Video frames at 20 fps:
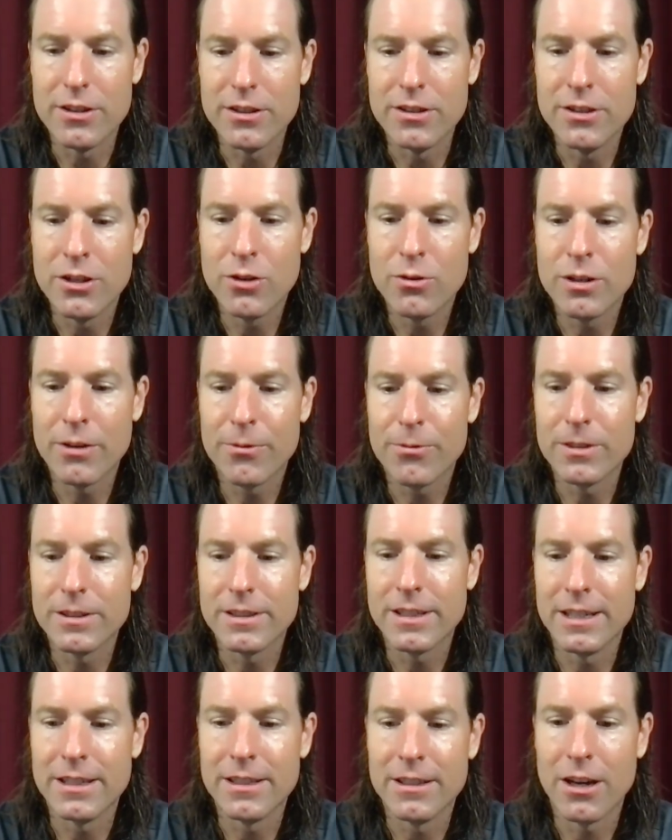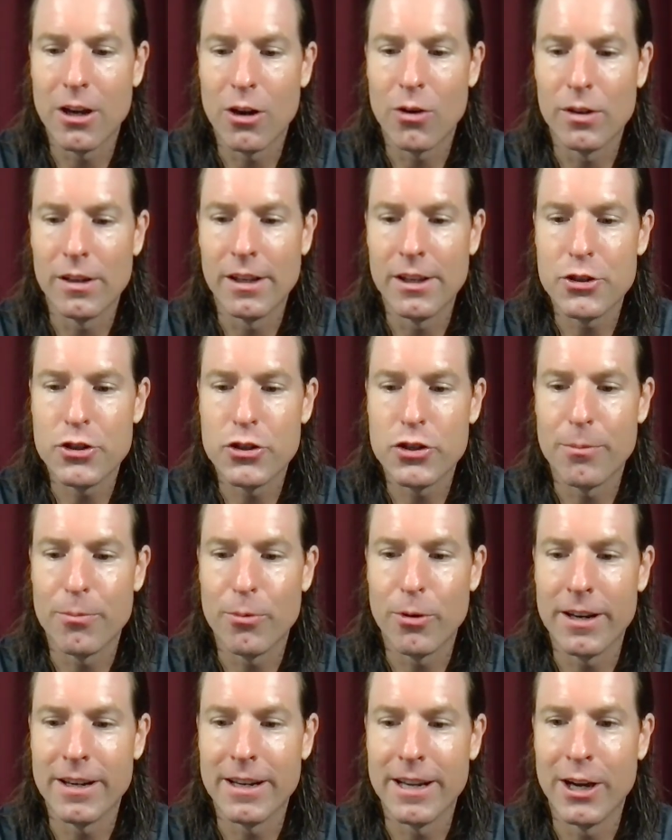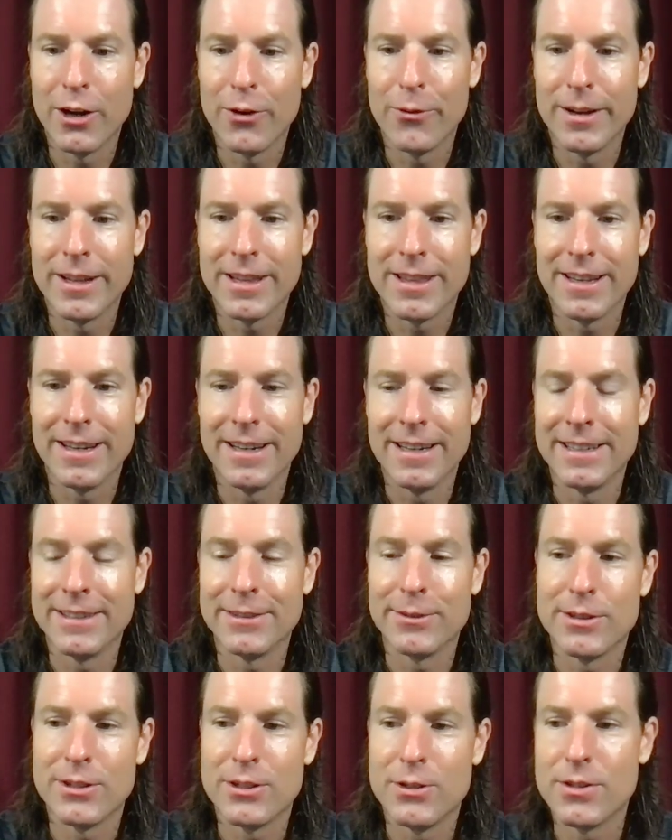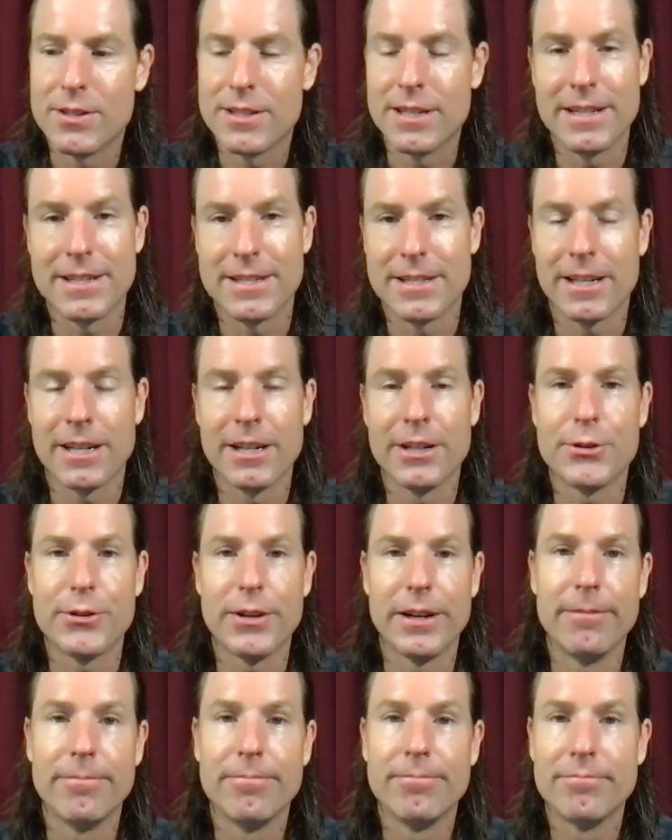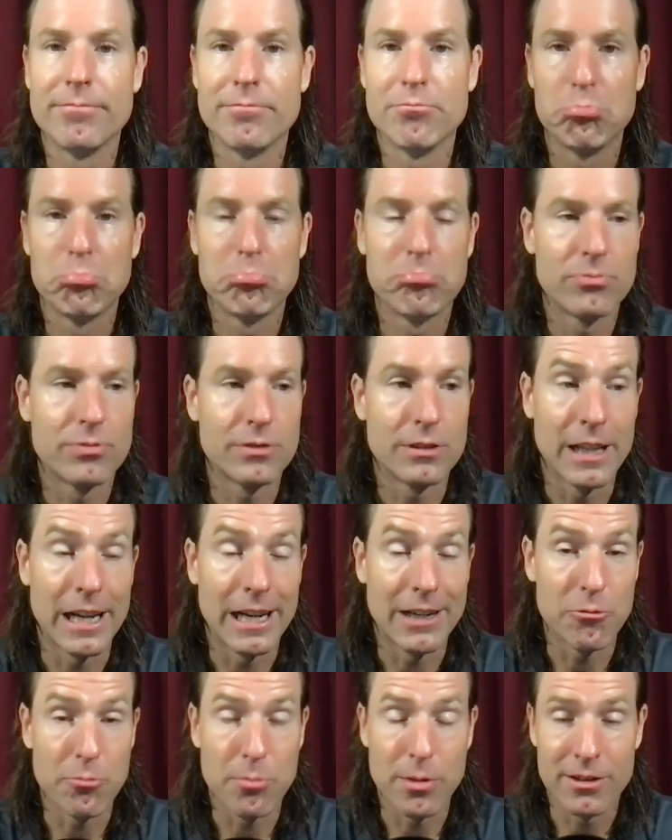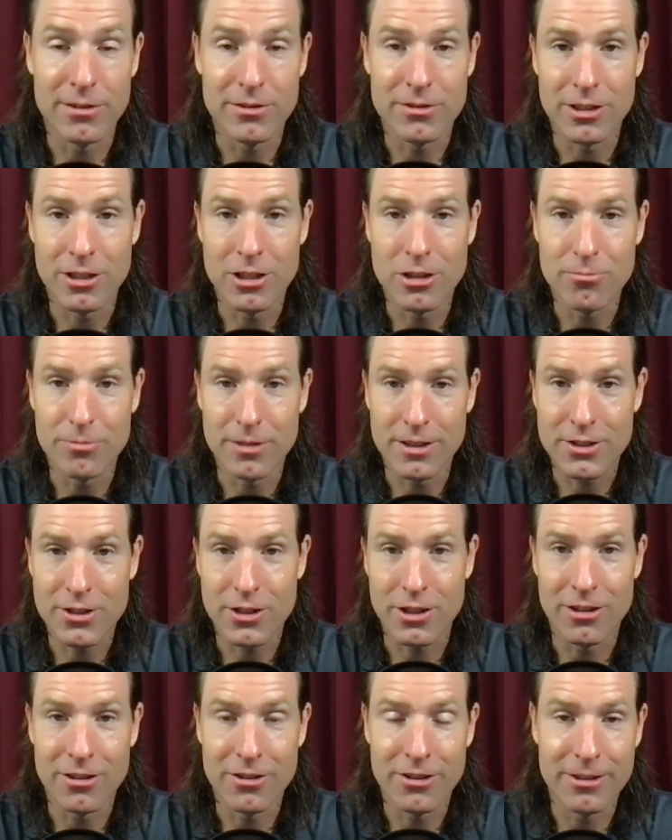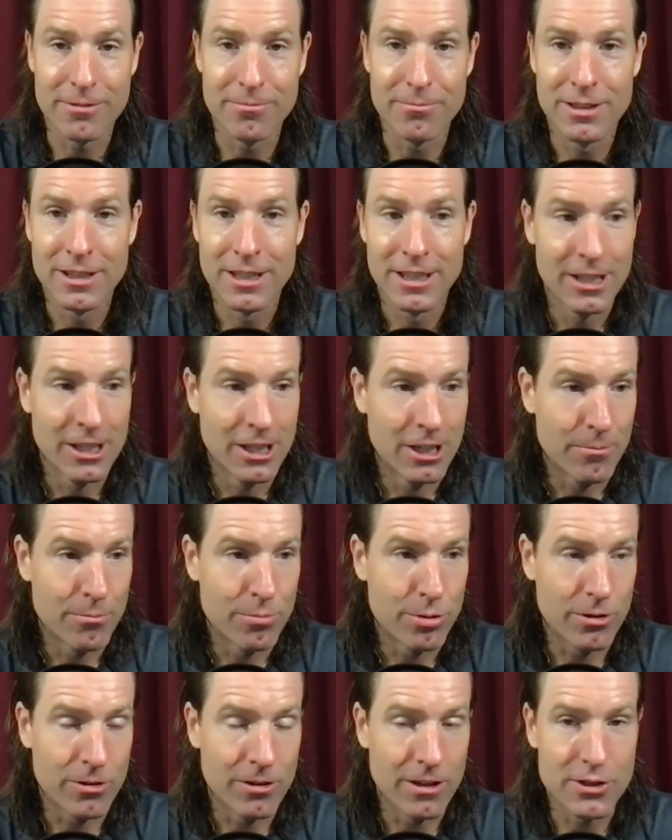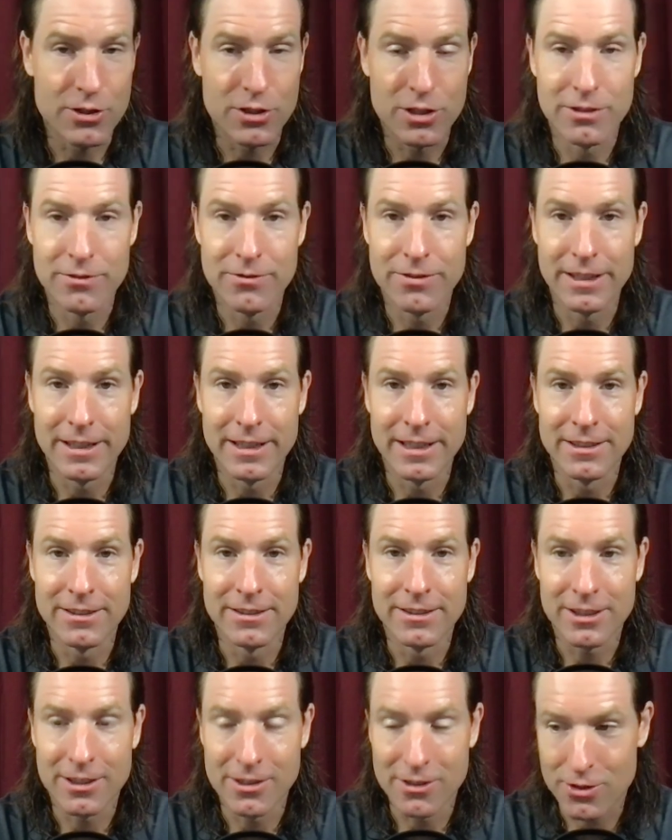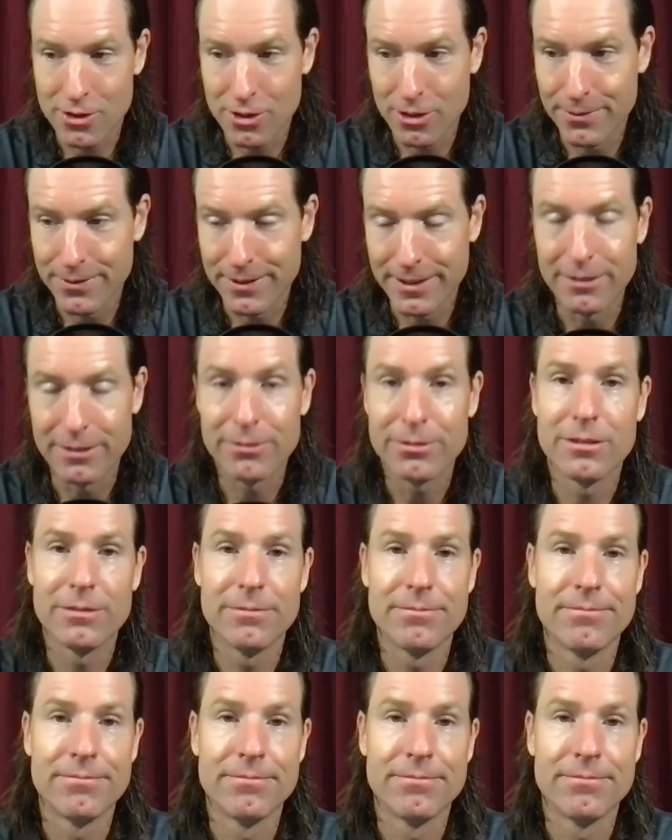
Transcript: no different than our relationship right now with uh, with two sides of the country, for lack of a better term. Let's call them progressive and conservative.